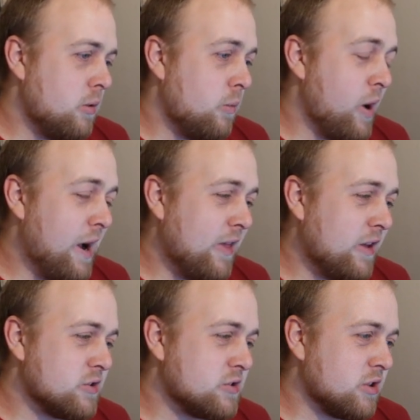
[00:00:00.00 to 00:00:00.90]
Wow,
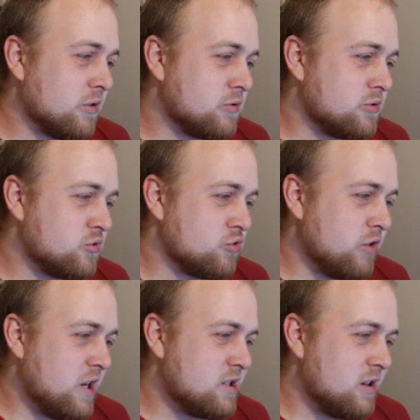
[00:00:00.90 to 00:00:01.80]
that just goes
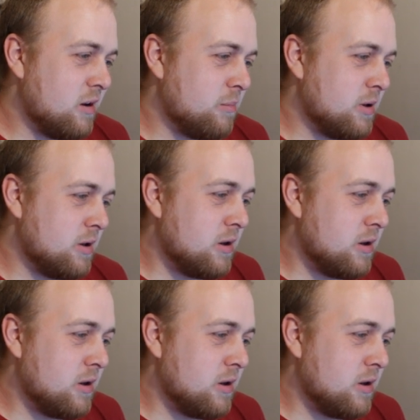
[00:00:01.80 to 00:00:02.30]
straight up.